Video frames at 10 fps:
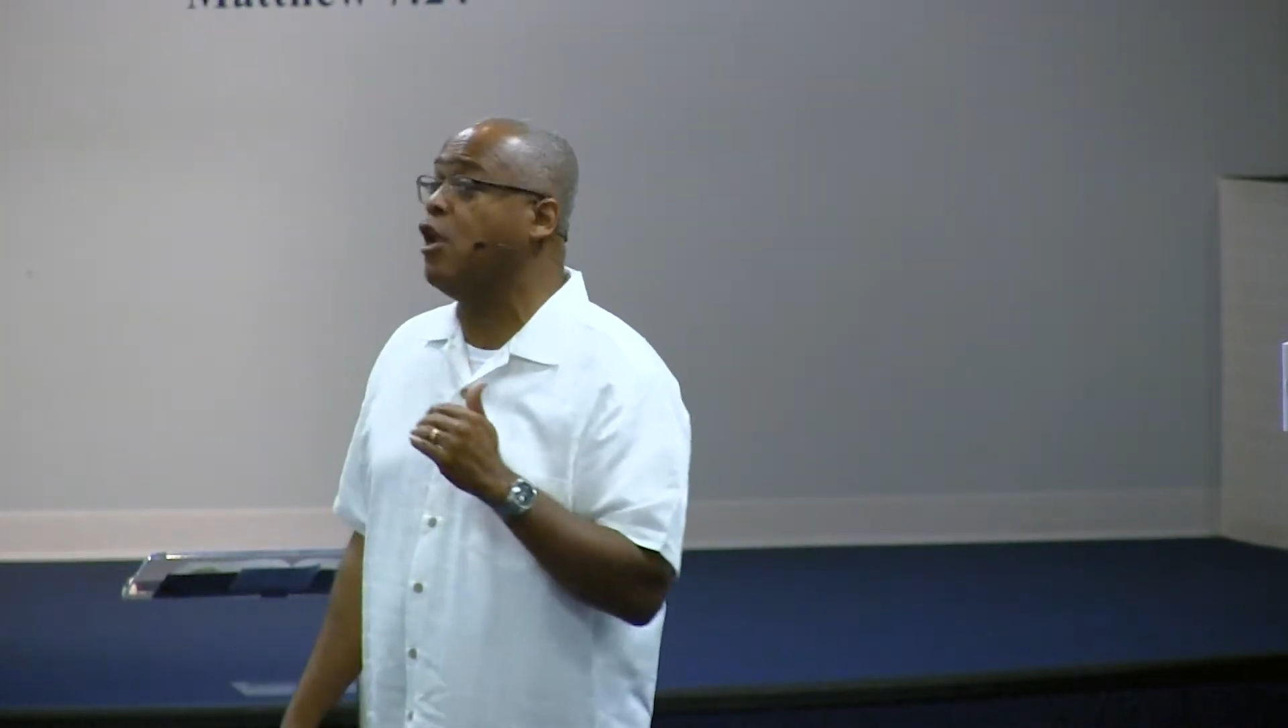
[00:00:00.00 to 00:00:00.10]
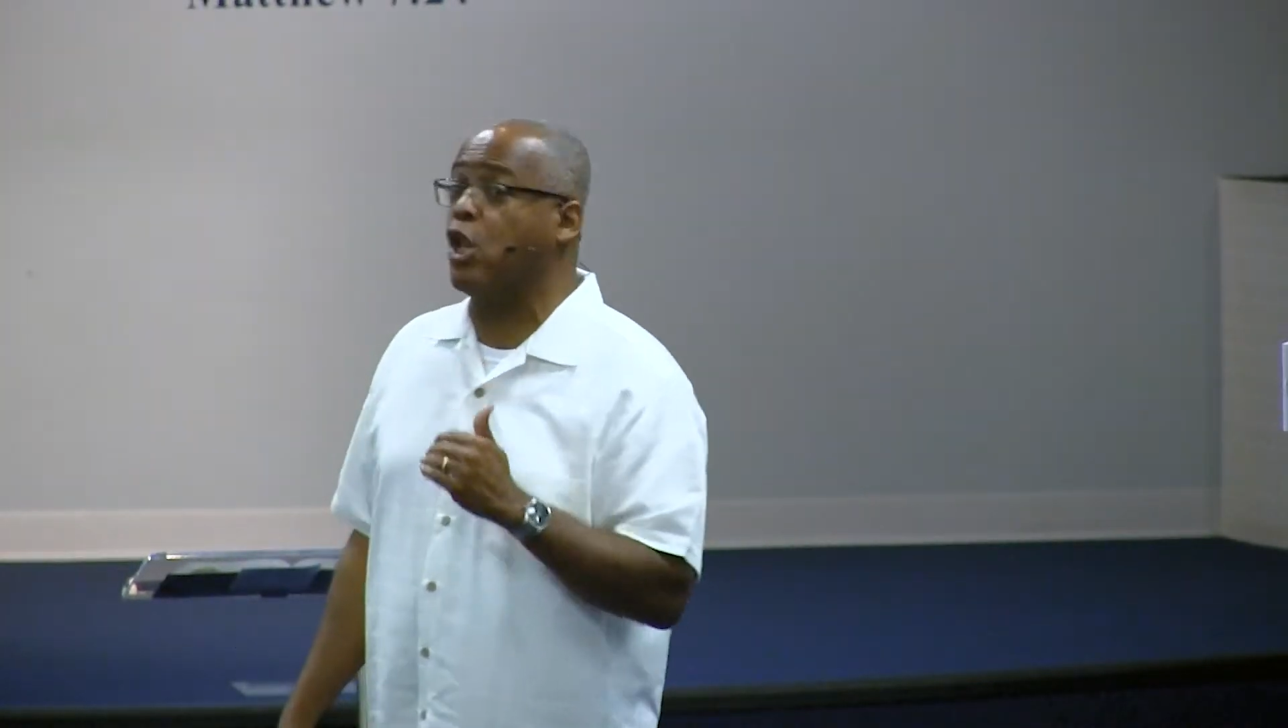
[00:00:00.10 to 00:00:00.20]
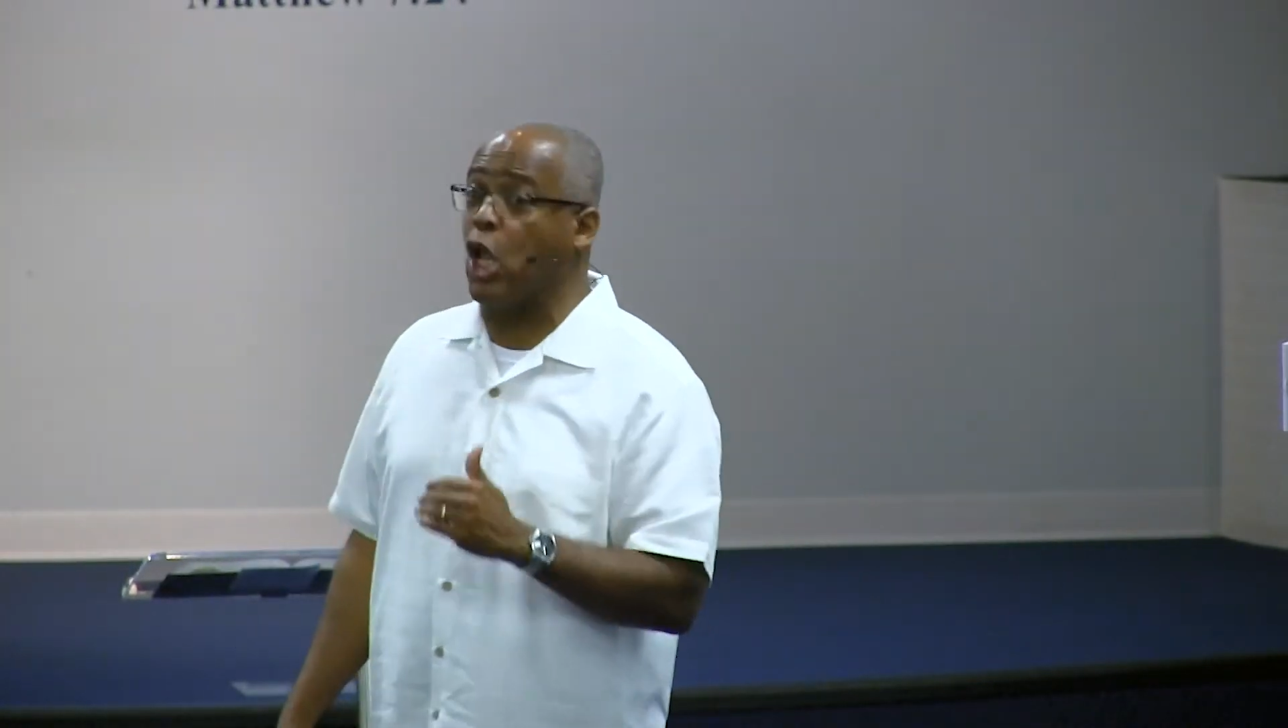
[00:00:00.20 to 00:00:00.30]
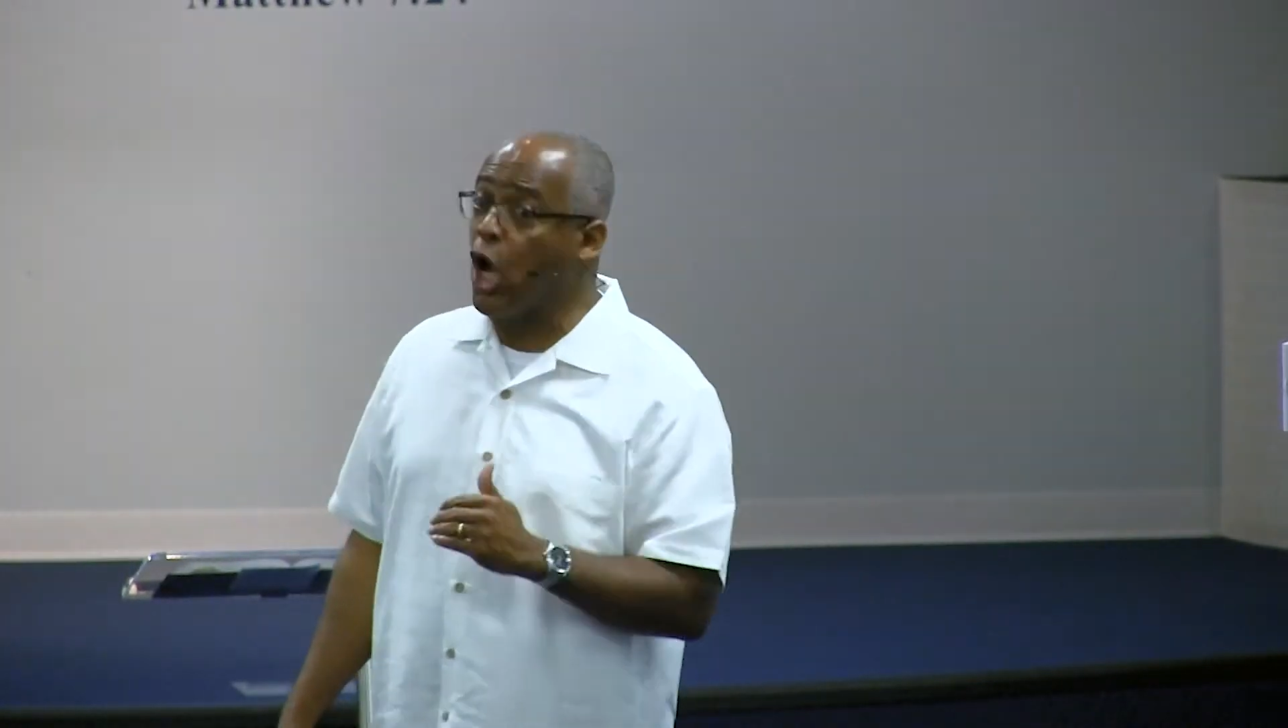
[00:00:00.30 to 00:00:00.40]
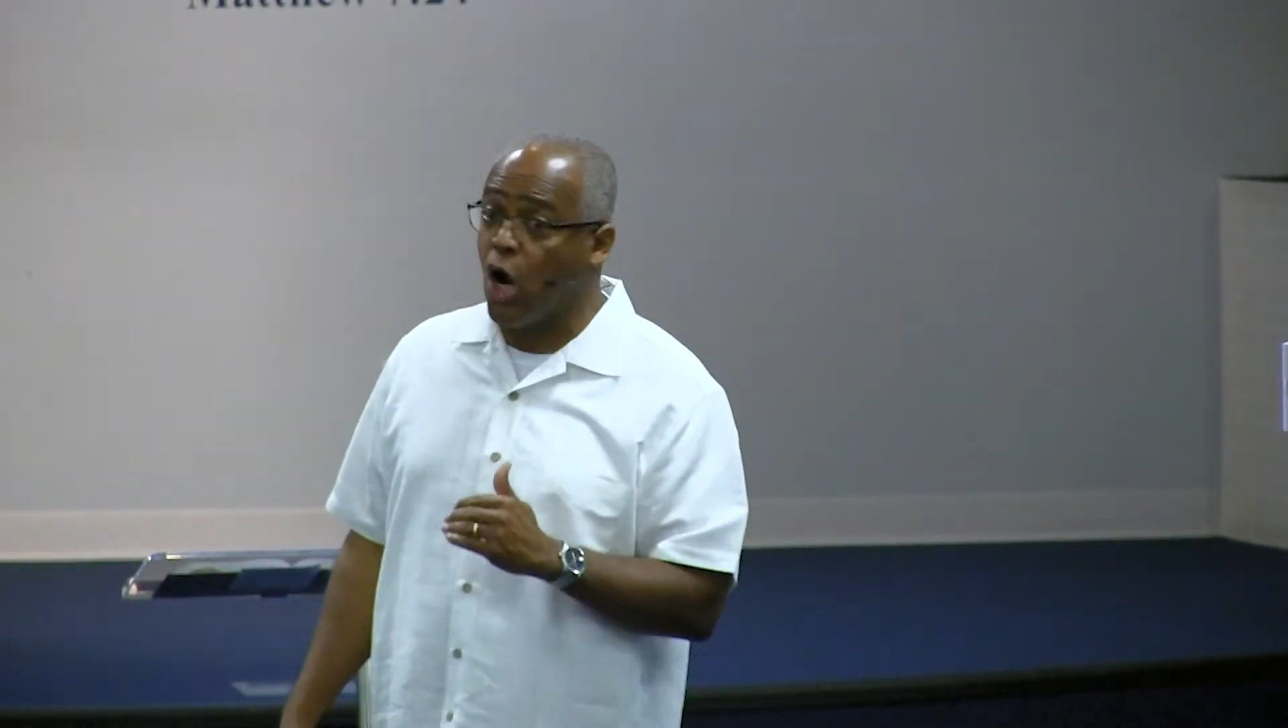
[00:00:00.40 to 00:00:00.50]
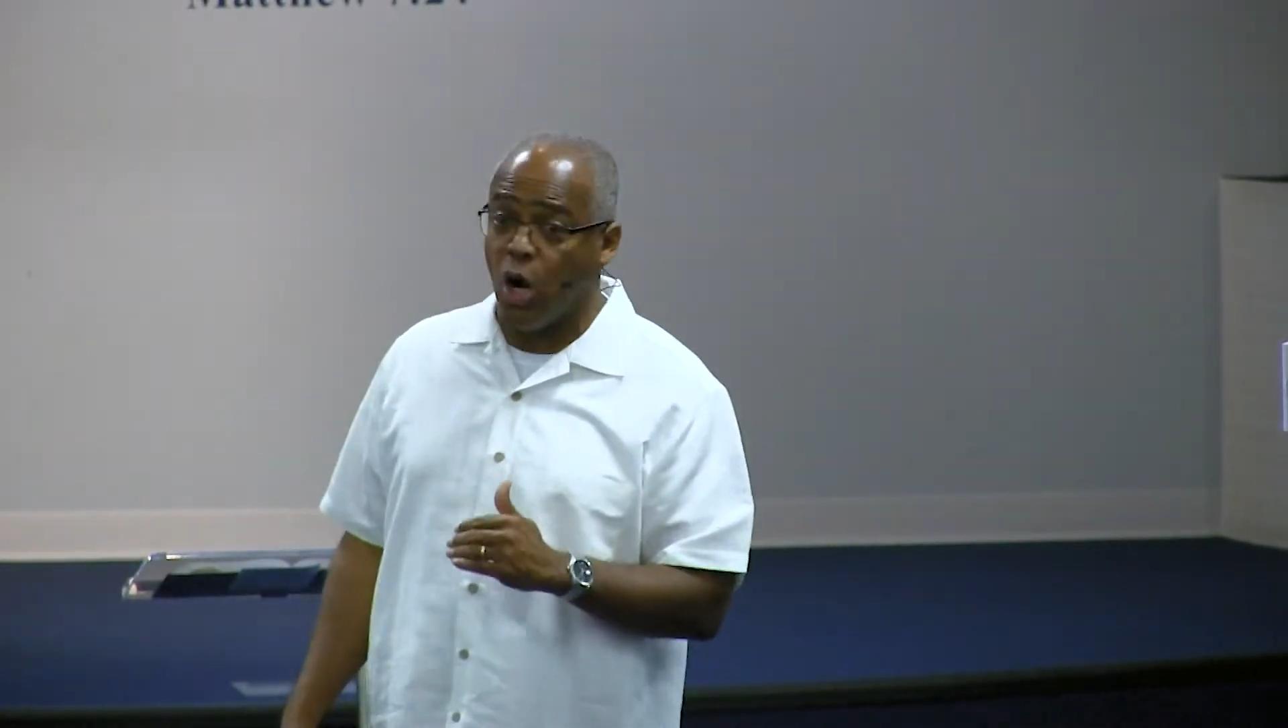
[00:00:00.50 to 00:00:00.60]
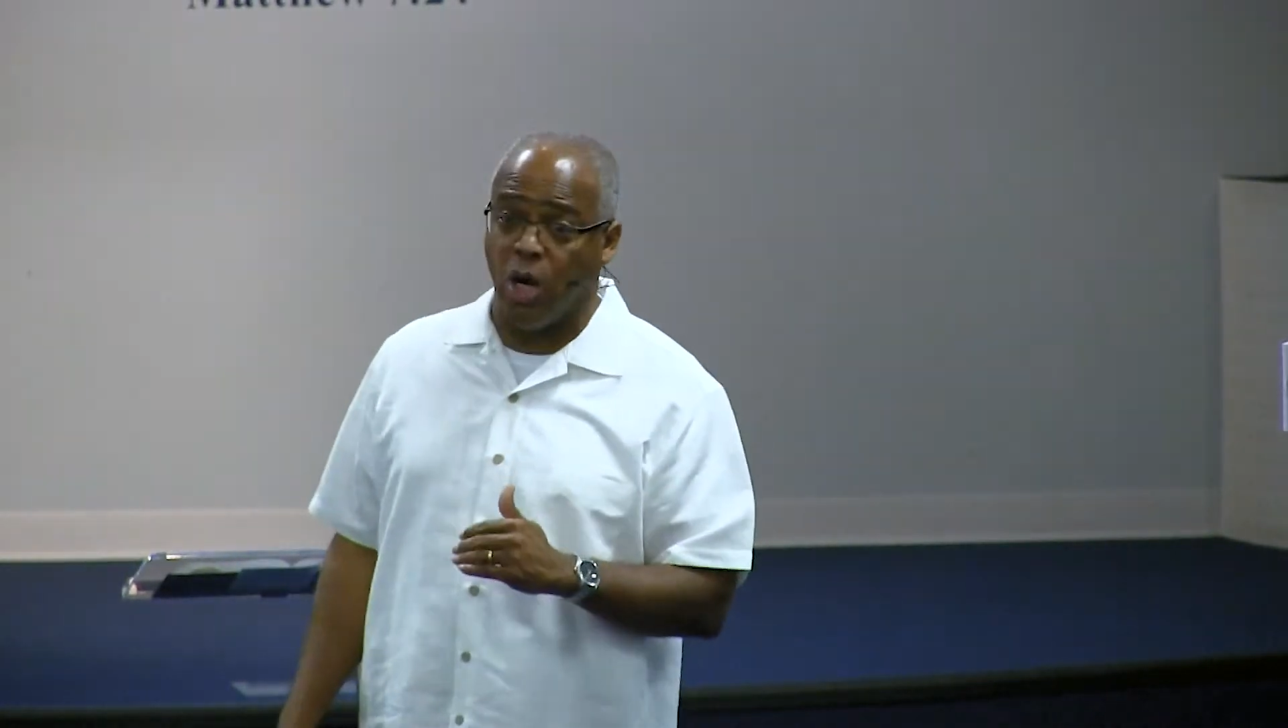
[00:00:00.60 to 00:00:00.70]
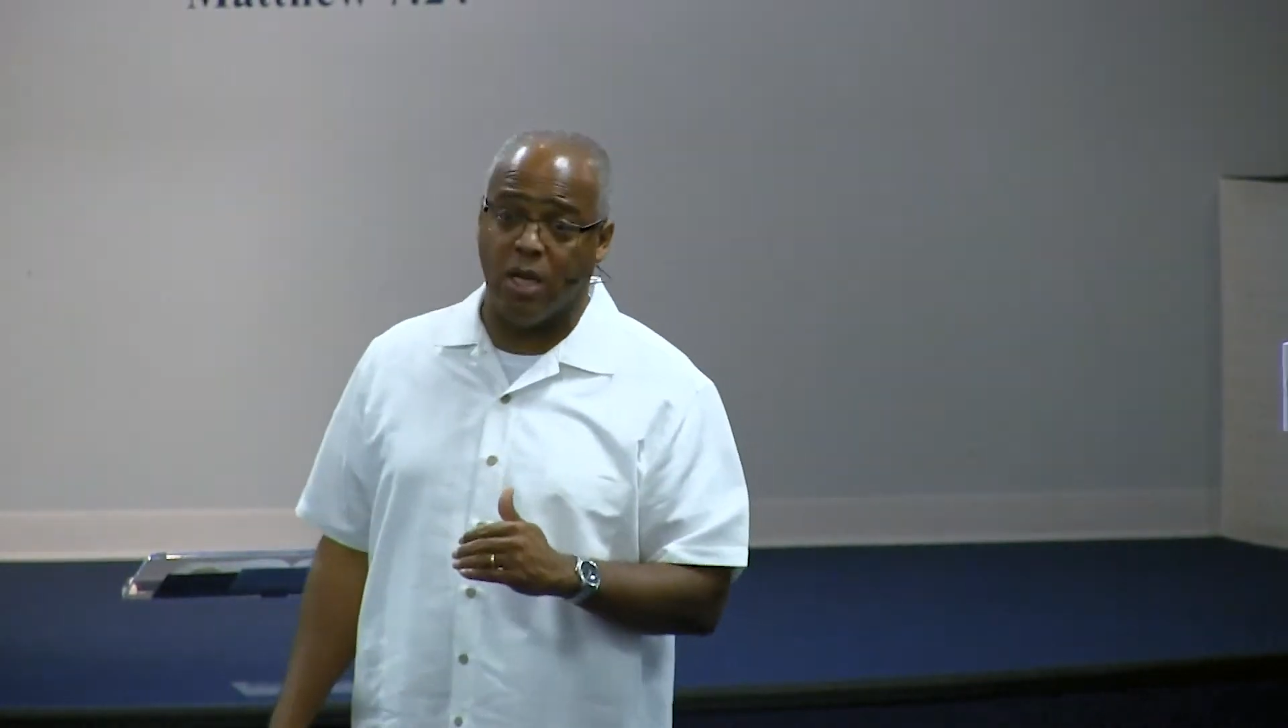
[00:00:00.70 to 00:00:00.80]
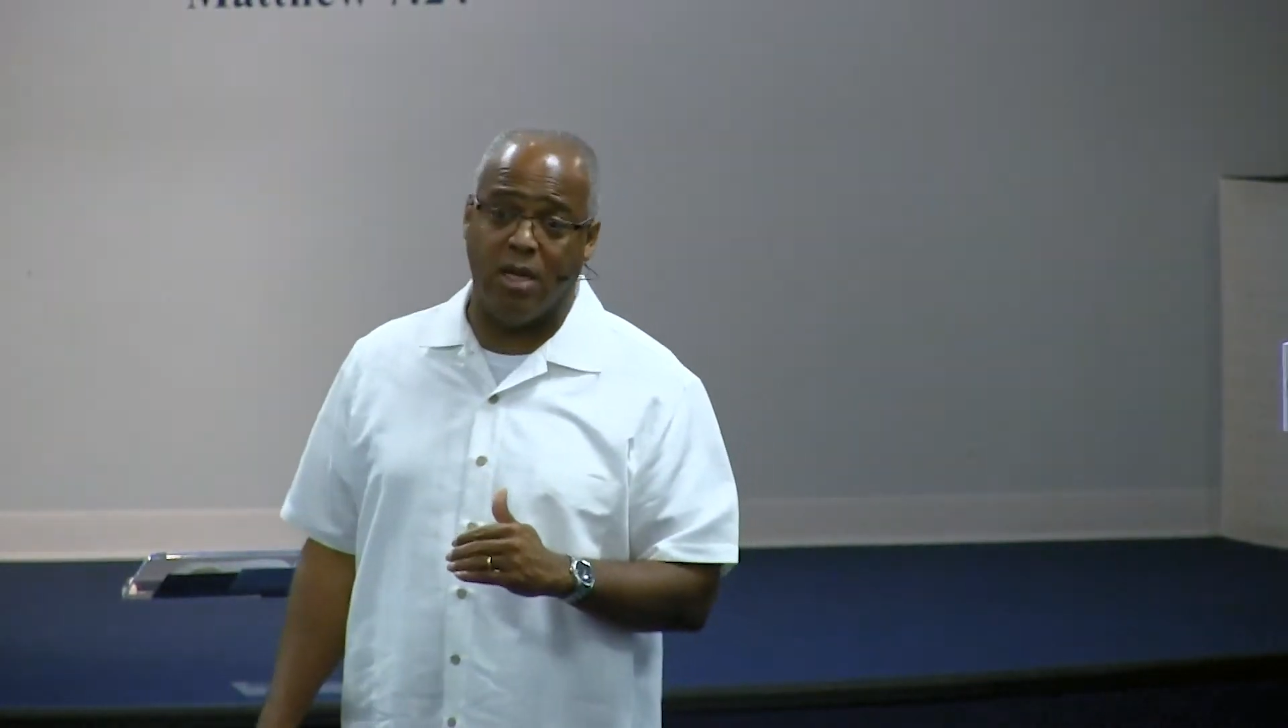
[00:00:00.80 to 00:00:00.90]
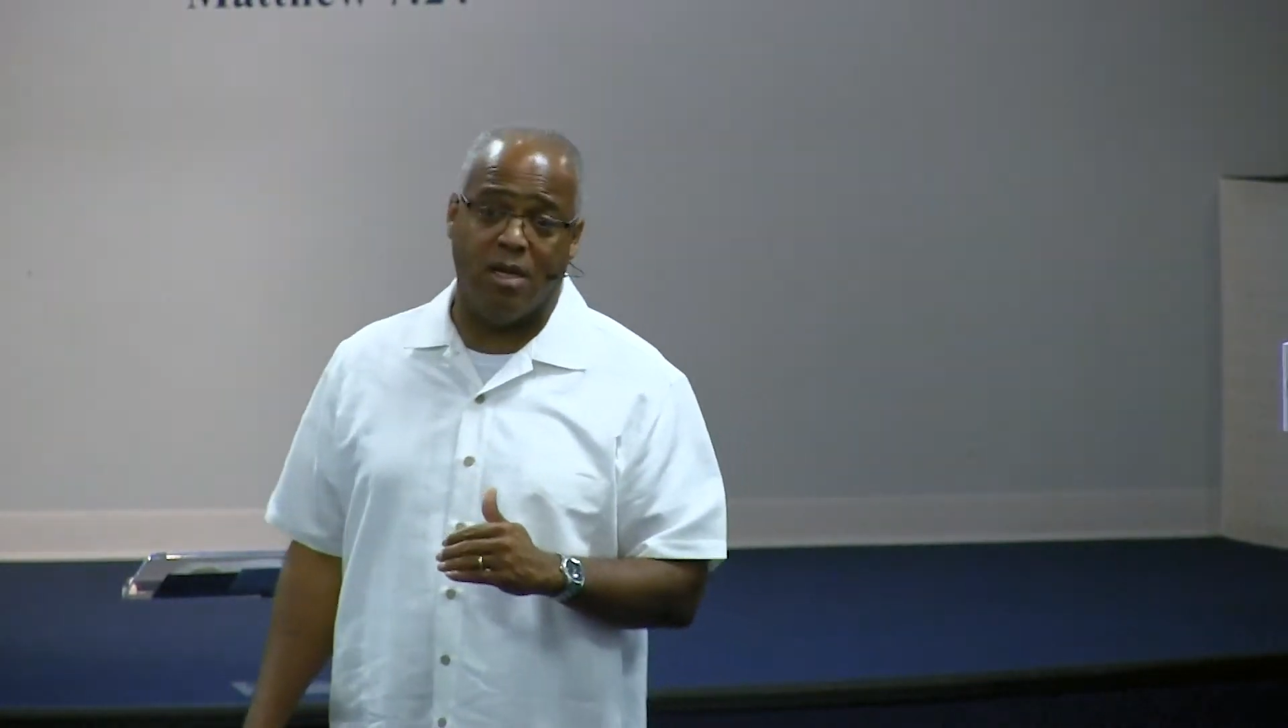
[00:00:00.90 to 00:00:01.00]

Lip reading: long.